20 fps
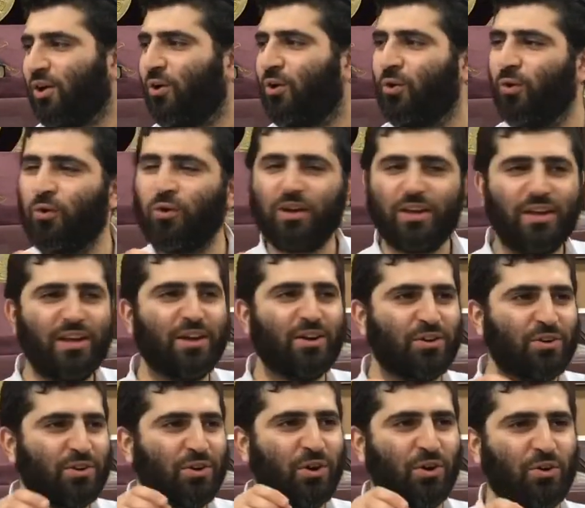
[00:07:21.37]
Who
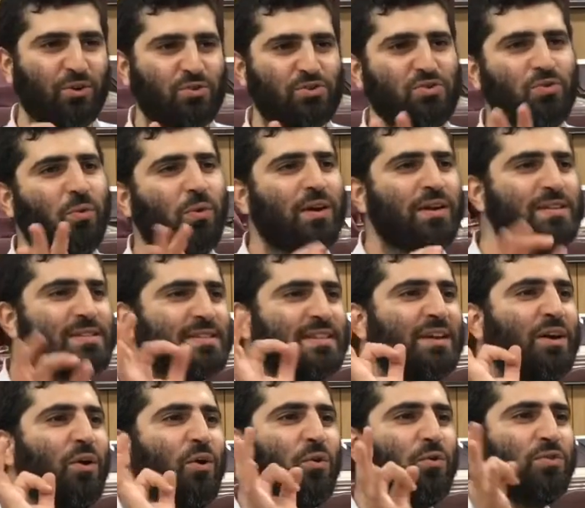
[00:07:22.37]
here knows what is
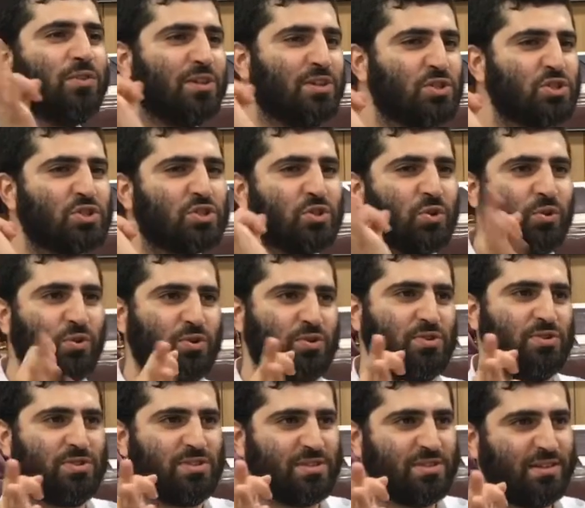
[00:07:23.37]
the only
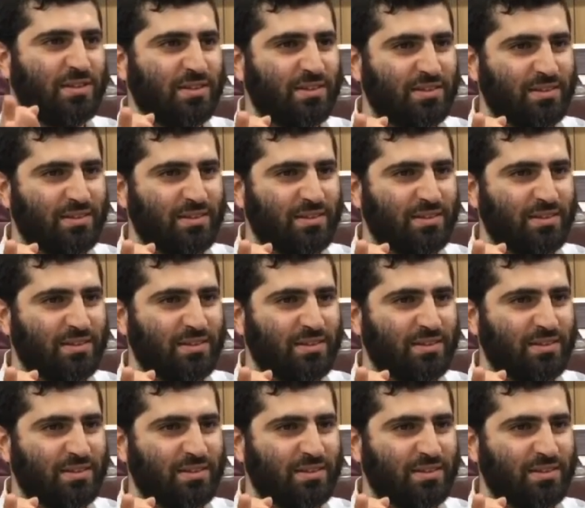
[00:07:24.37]
source